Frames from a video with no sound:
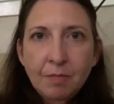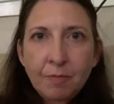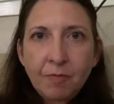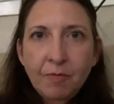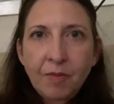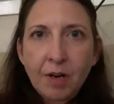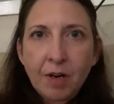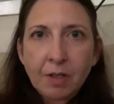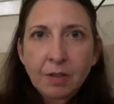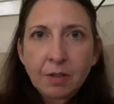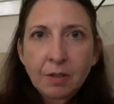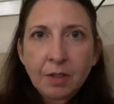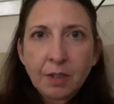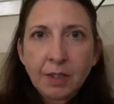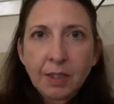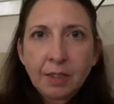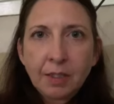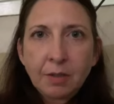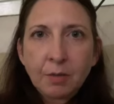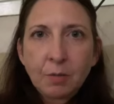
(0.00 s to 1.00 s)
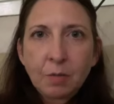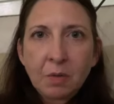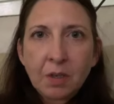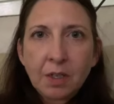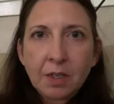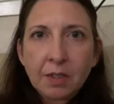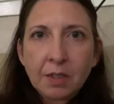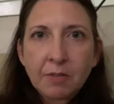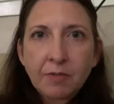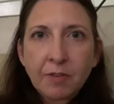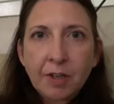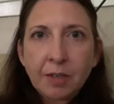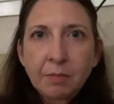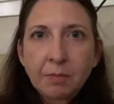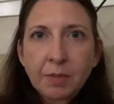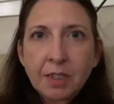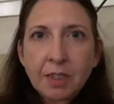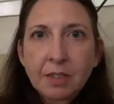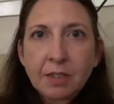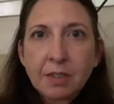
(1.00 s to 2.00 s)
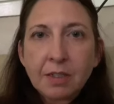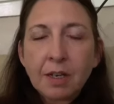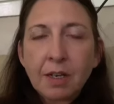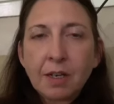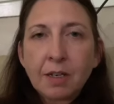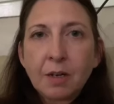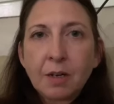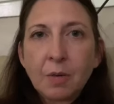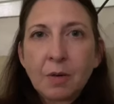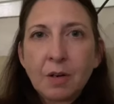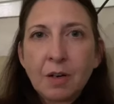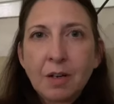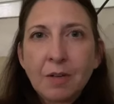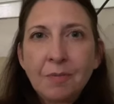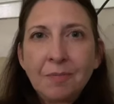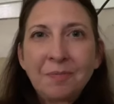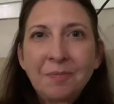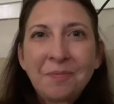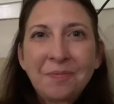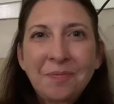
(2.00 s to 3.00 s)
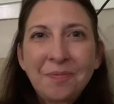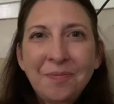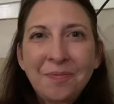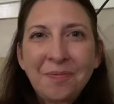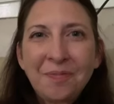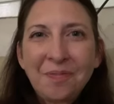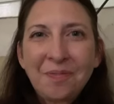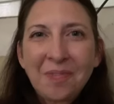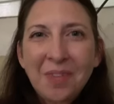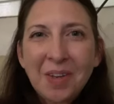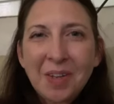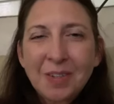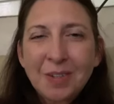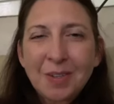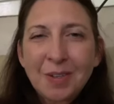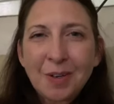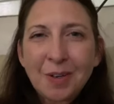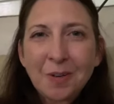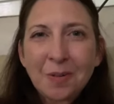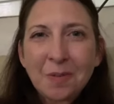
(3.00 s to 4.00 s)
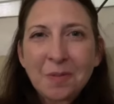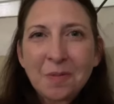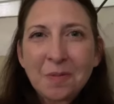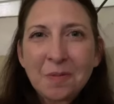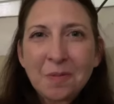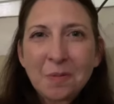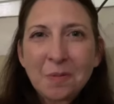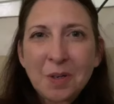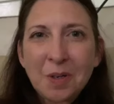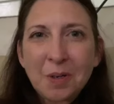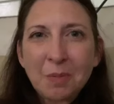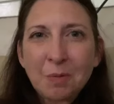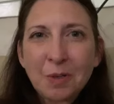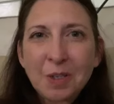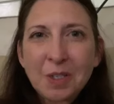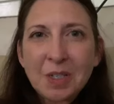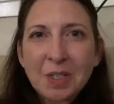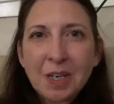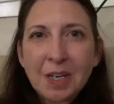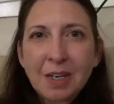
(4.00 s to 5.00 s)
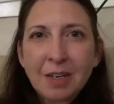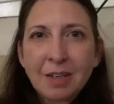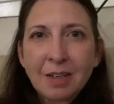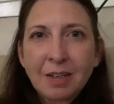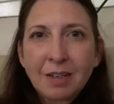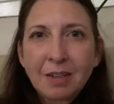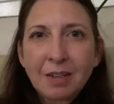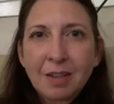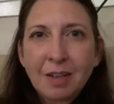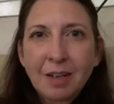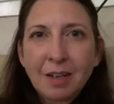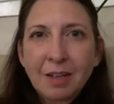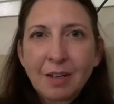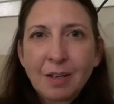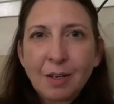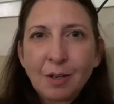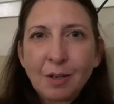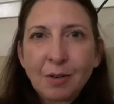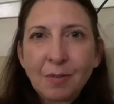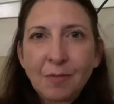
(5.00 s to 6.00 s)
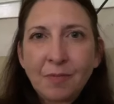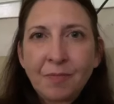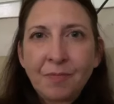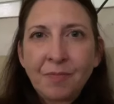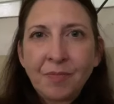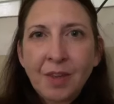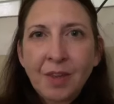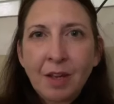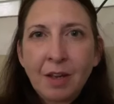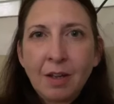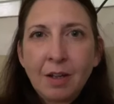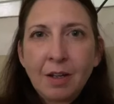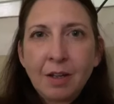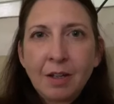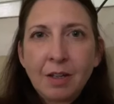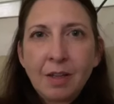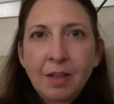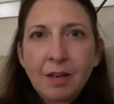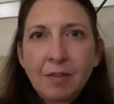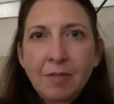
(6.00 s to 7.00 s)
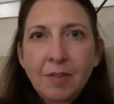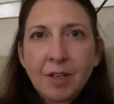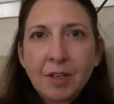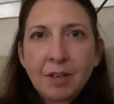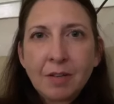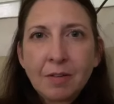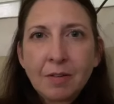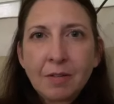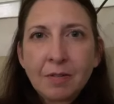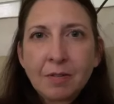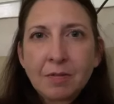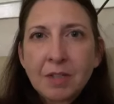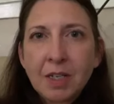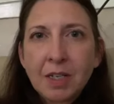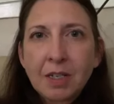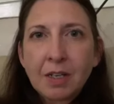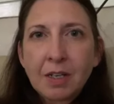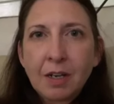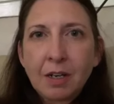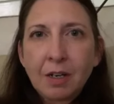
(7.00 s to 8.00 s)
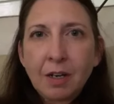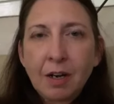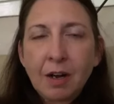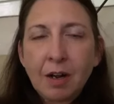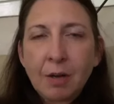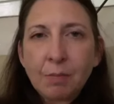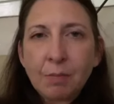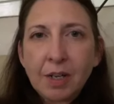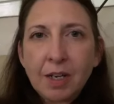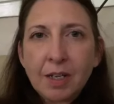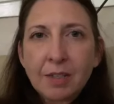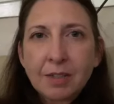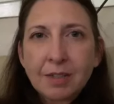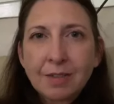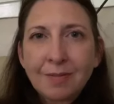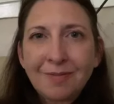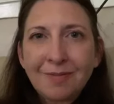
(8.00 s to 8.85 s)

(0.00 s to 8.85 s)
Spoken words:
following what the family's got going on. So we appreciate it. Thank you. Love you. Take care. God bless.